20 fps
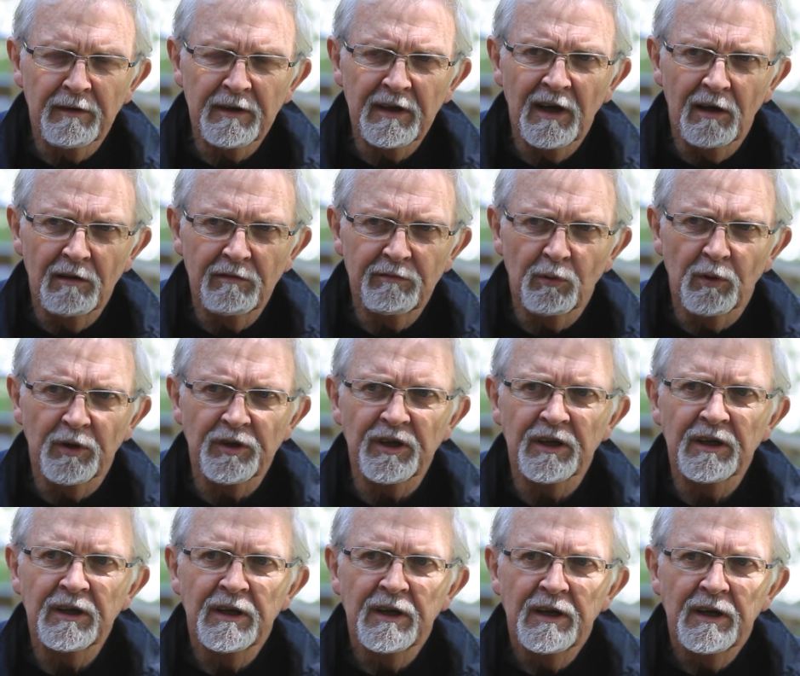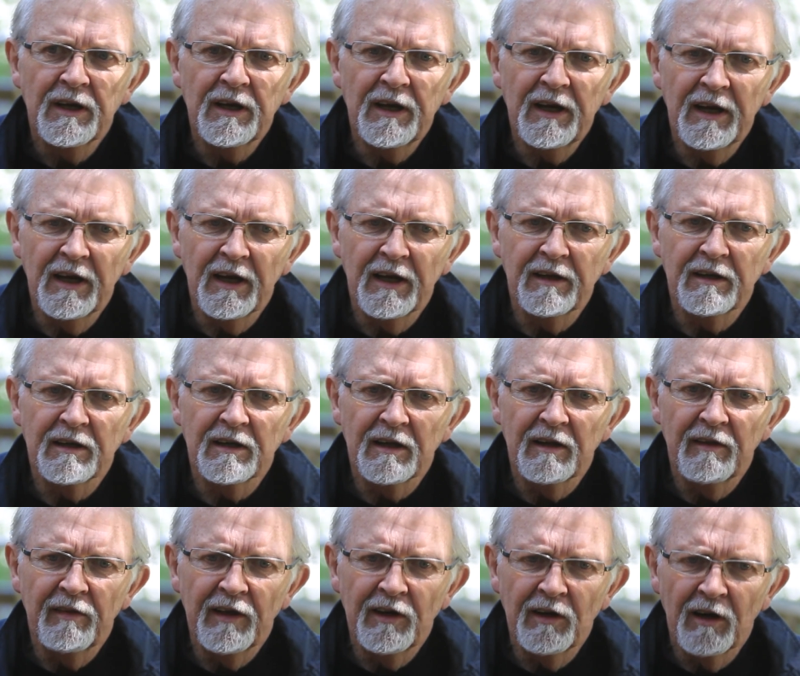California, and
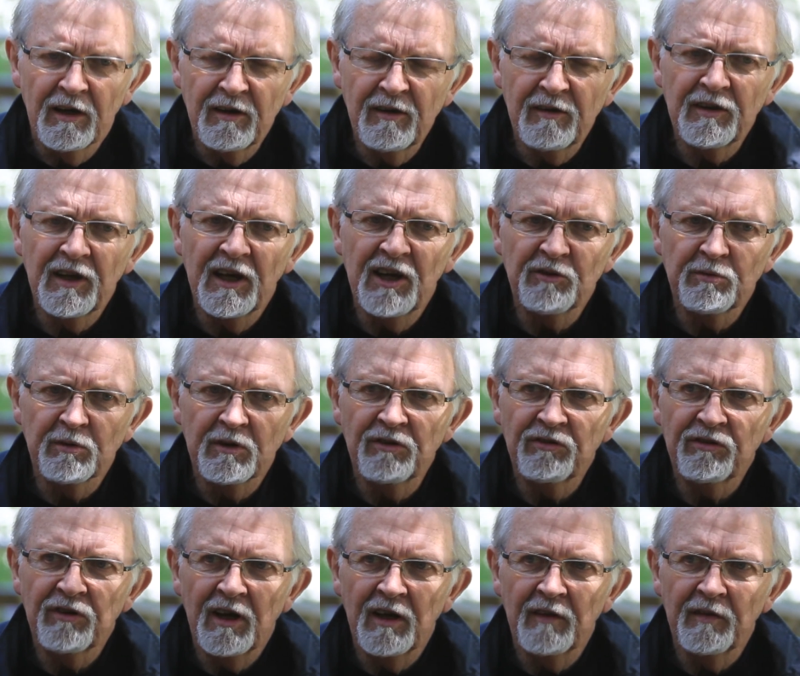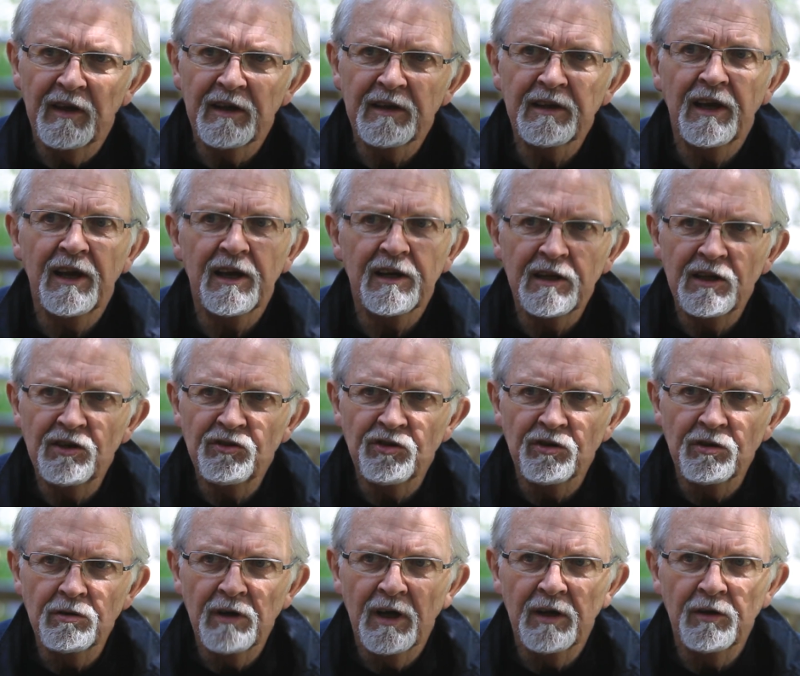they are dangerous, and they can eat
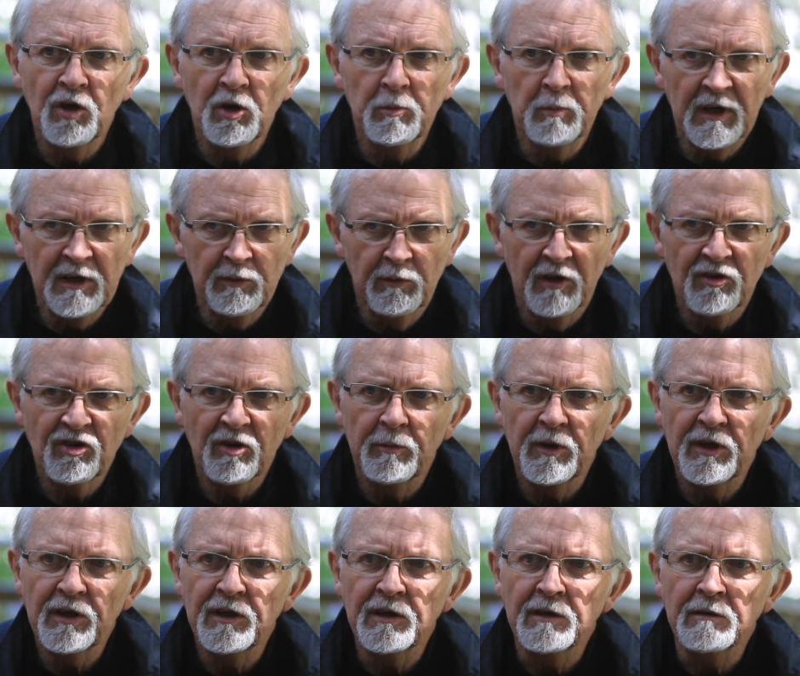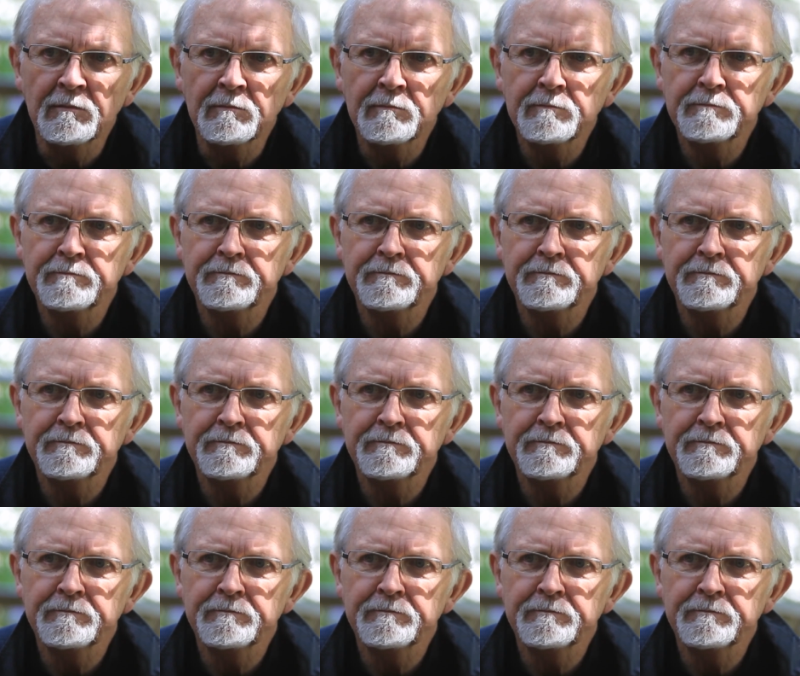you, and nobody wants to be eaten.